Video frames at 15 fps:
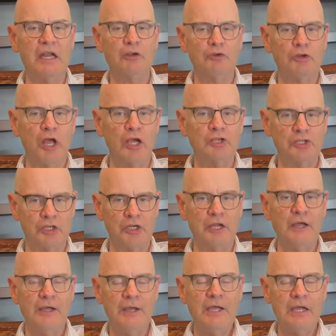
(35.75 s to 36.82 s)
introduction
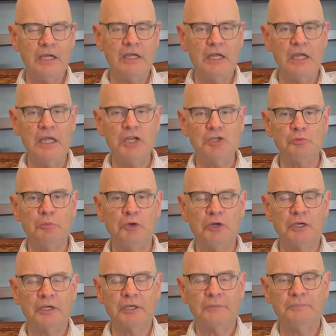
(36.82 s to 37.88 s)
to each
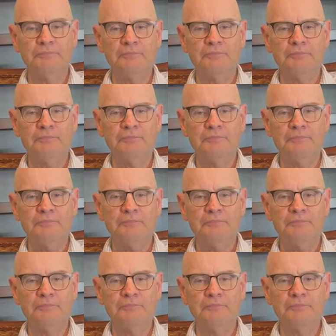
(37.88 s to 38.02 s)
book.